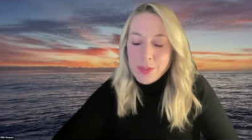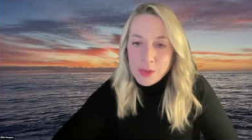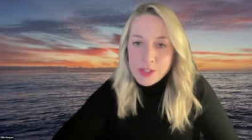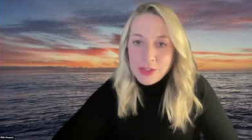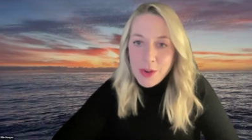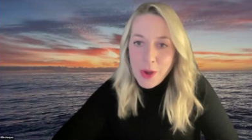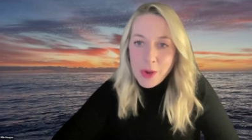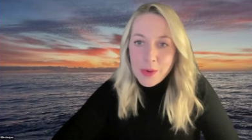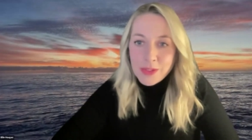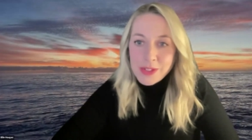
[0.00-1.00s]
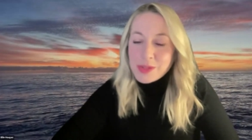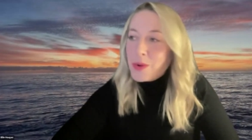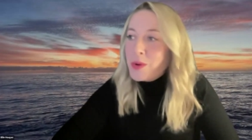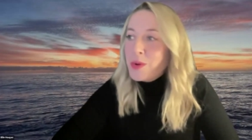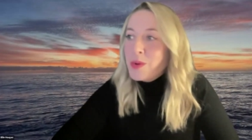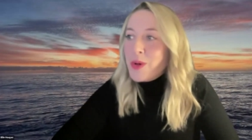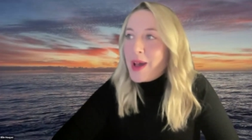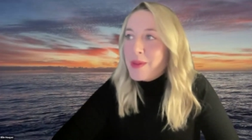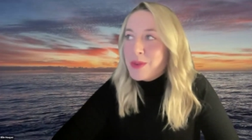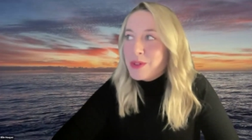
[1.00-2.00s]
those in the know on this call
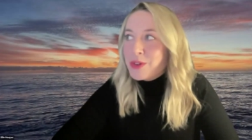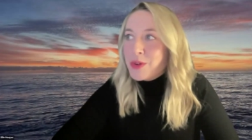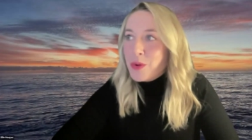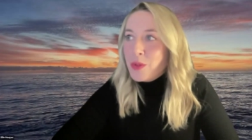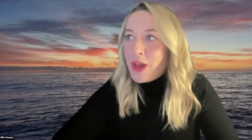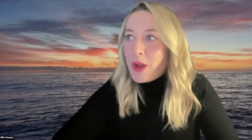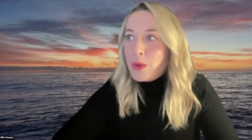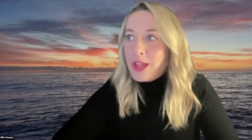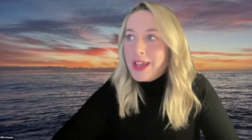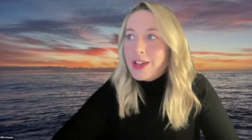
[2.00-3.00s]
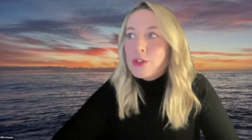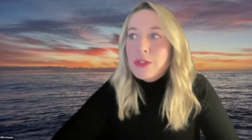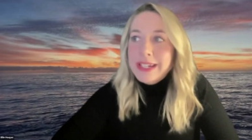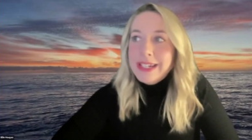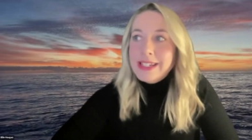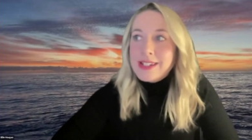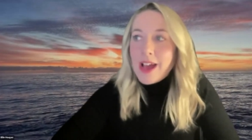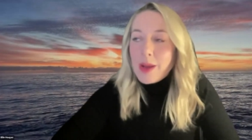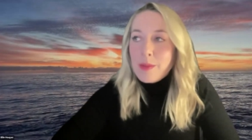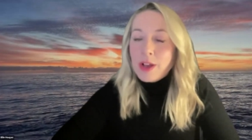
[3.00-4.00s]
will recall that we agreed
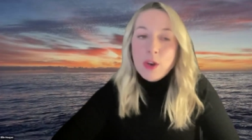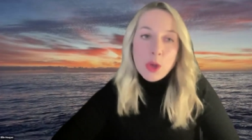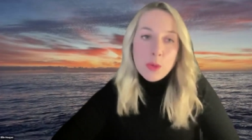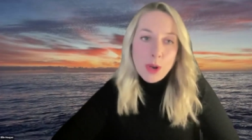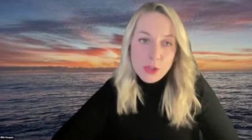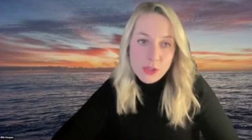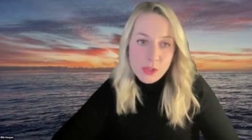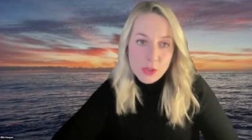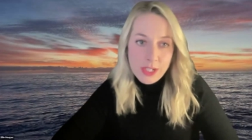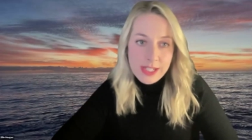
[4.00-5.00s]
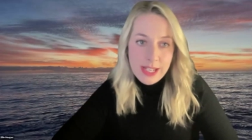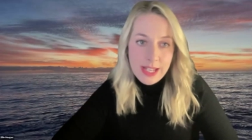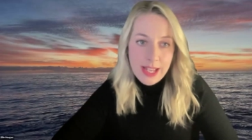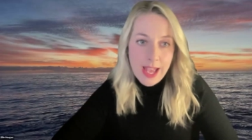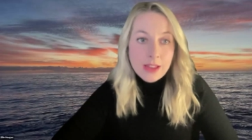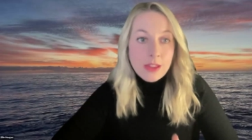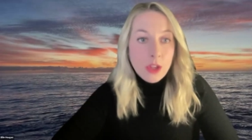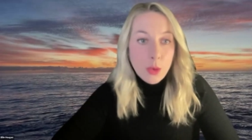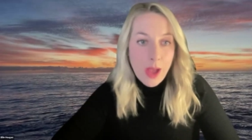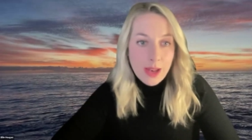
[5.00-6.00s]
a global oceans treaty at
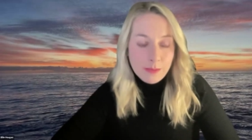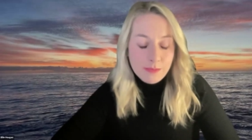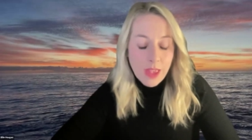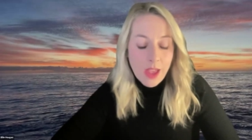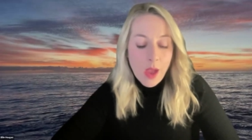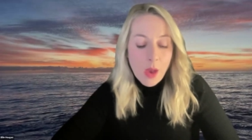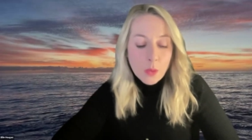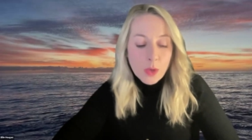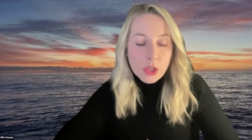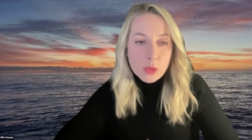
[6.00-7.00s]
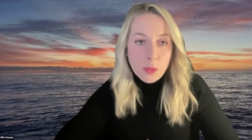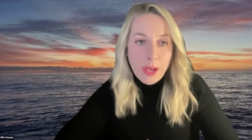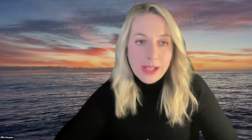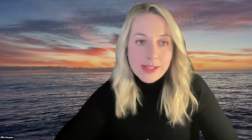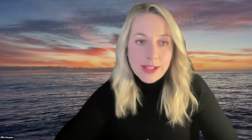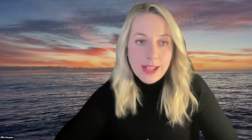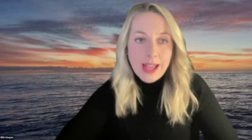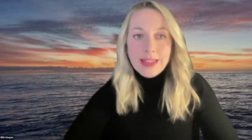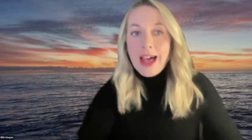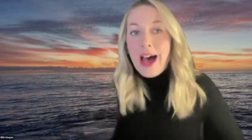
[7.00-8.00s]
the UN, which will
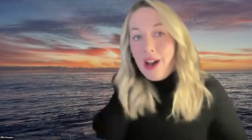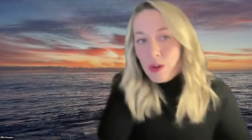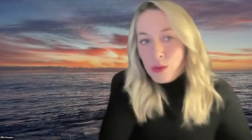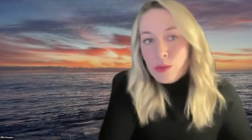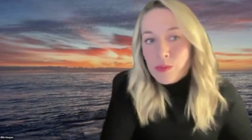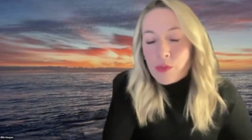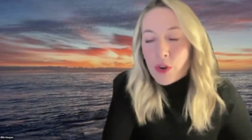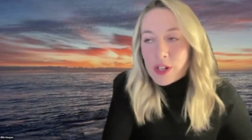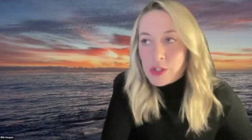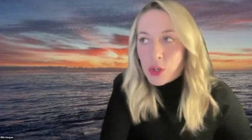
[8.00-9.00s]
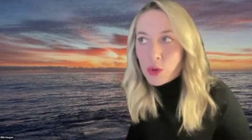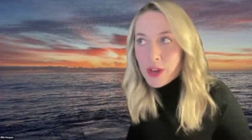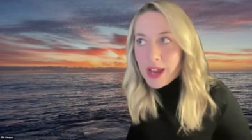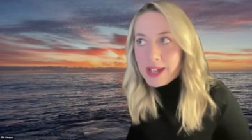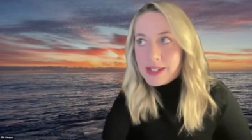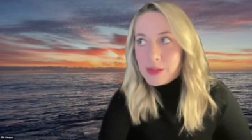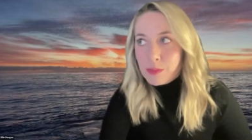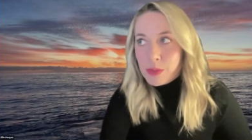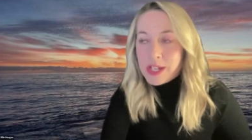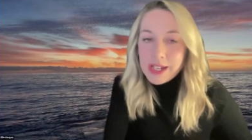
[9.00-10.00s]
basically allow for us to
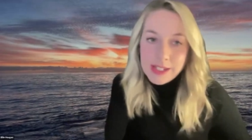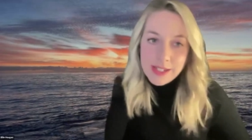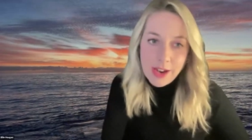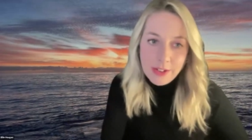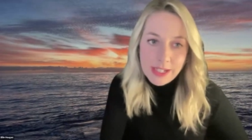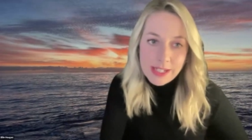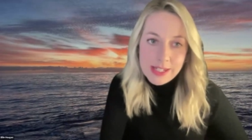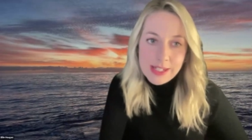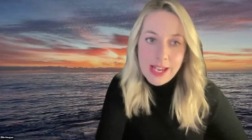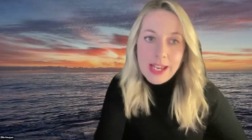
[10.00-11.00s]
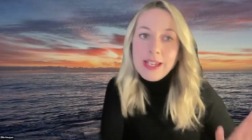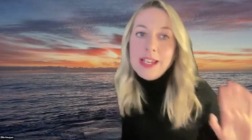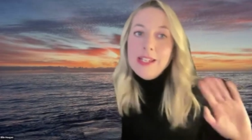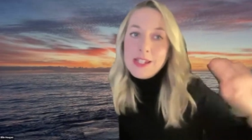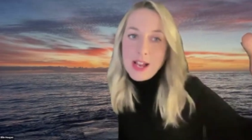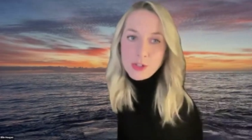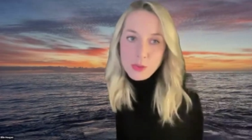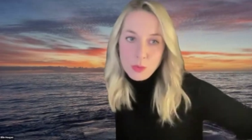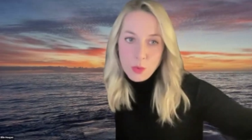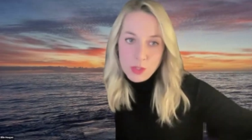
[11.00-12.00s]
create protected areas in
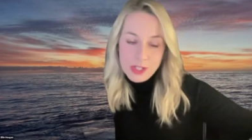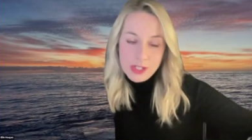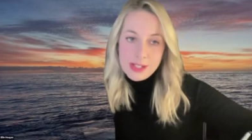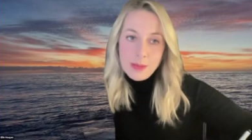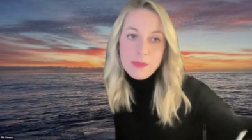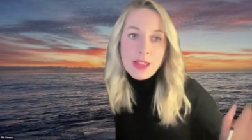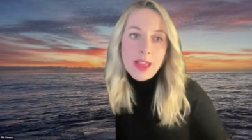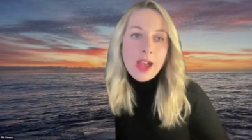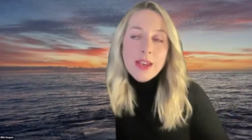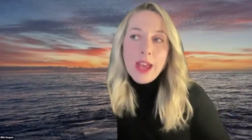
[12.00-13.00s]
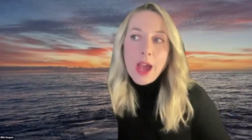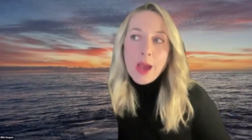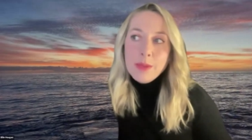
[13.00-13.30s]
international waters, something that